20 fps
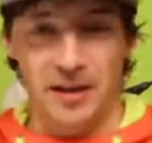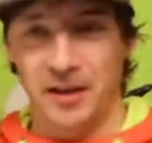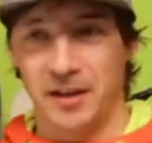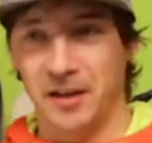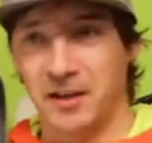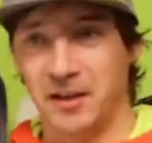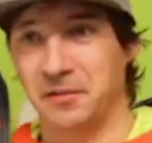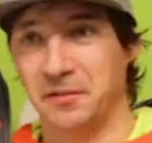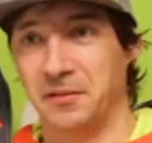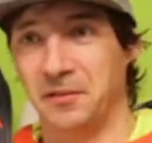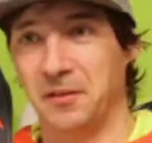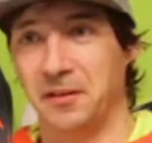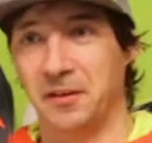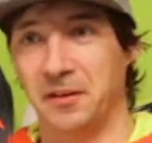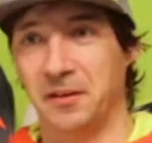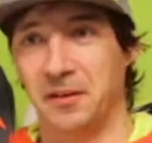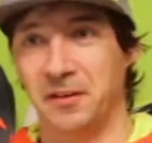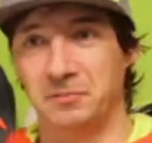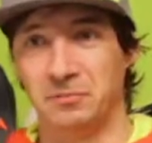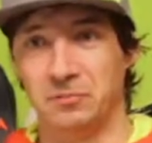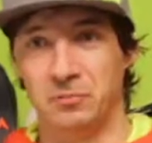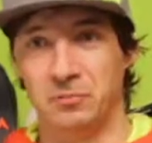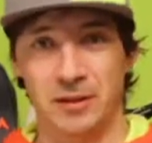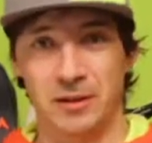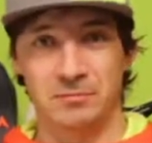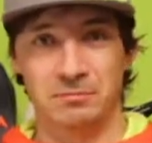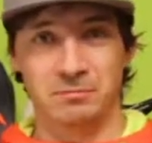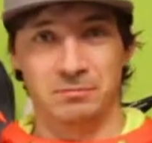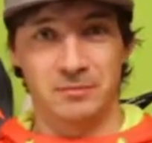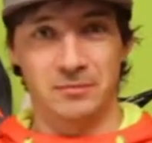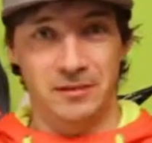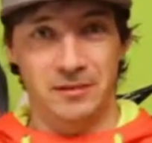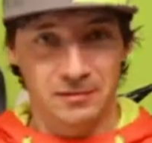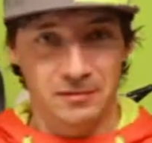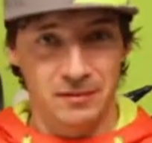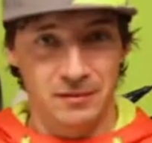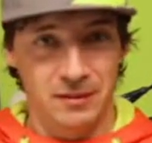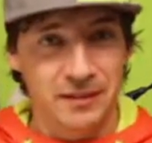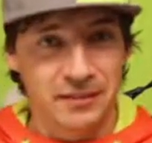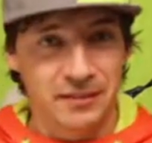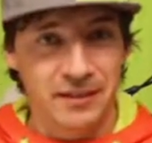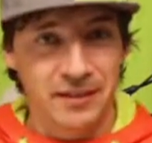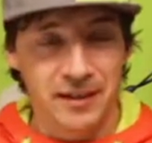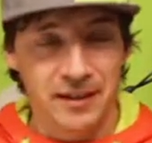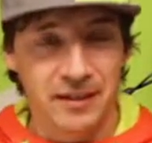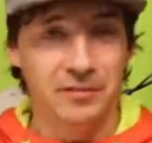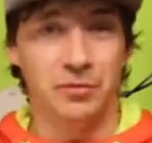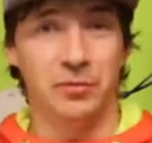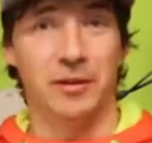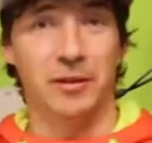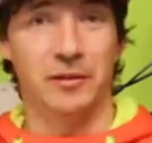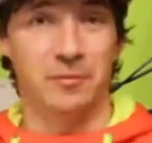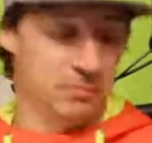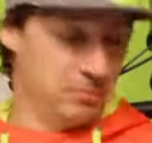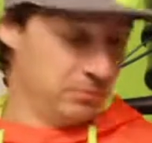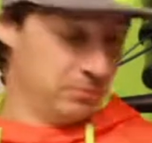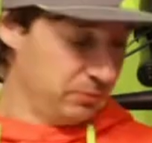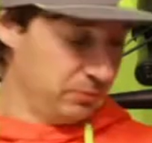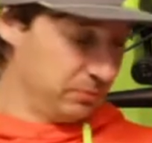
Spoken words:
And well, let's get into it.